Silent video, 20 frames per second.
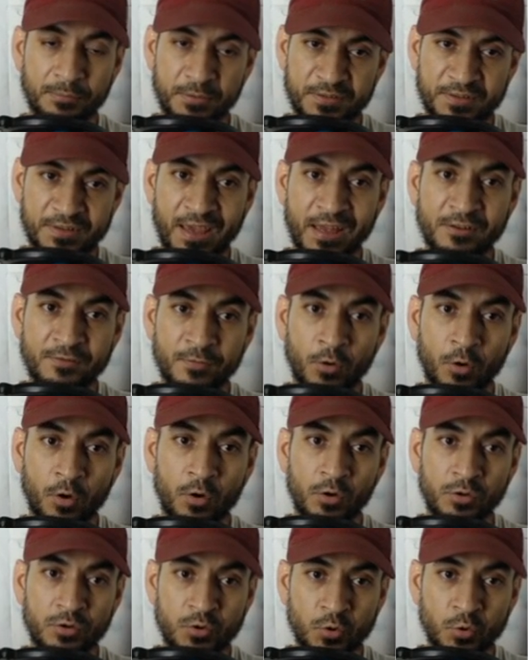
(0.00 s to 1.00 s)
stands
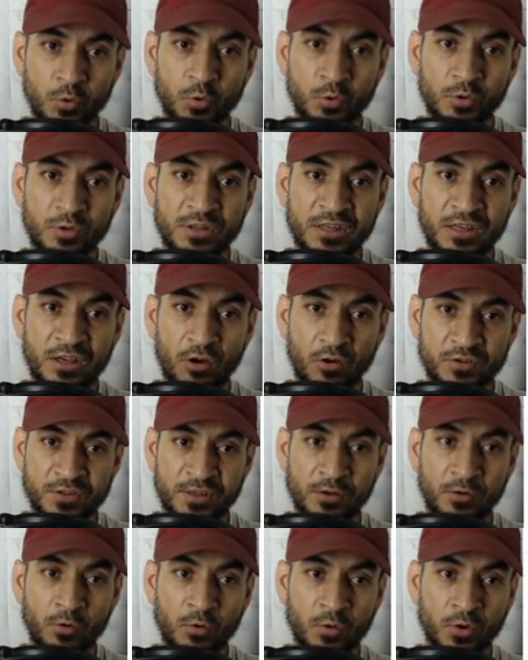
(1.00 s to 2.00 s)
for
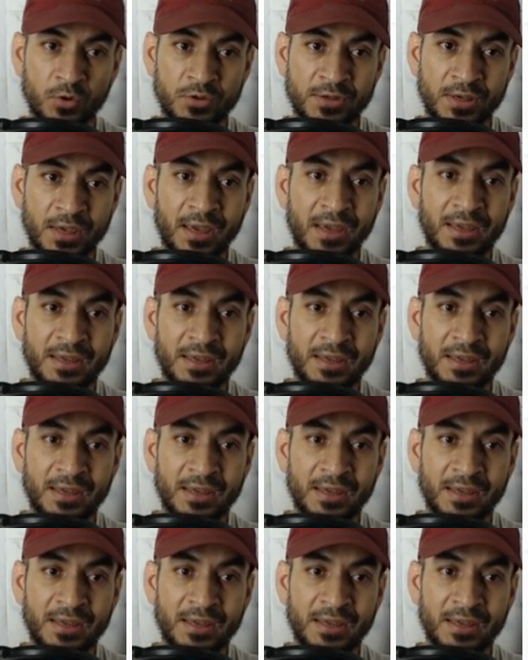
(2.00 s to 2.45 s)
2-deoxyglucose,